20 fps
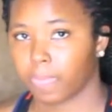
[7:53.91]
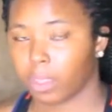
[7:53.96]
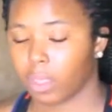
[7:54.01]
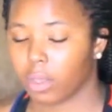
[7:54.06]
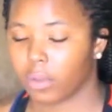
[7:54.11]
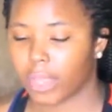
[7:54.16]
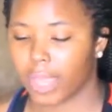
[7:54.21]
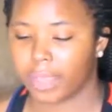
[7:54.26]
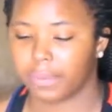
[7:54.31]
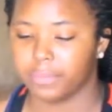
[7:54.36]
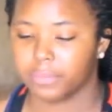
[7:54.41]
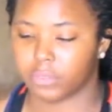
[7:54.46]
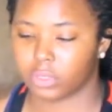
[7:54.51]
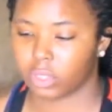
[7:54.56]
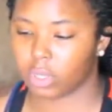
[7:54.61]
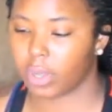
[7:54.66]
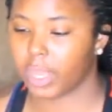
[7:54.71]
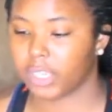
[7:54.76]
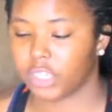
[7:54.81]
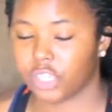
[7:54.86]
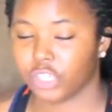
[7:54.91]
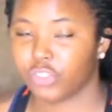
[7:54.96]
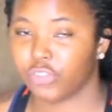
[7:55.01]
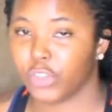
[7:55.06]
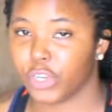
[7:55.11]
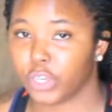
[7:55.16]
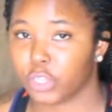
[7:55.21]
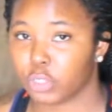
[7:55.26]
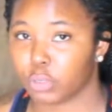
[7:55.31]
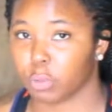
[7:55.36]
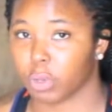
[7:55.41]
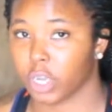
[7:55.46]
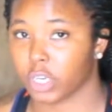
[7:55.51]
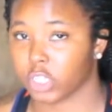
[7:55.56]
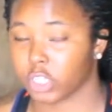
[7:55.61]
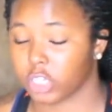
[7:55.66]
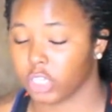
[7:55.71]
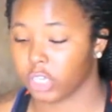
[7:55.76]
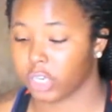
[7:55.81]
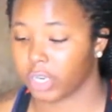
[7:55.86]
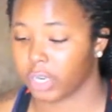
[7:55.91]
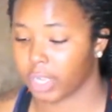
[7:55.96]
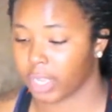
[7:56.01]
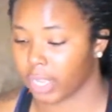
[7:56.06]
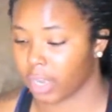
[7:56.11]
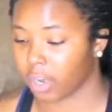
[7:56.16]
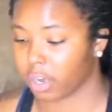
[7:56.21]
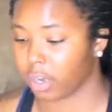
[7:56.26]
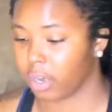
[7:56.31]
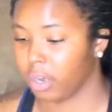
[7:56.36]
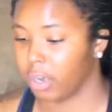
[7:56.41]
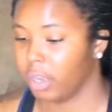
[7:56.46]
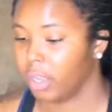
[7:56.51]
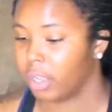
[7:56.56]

Okay, so I just finished washing her hair.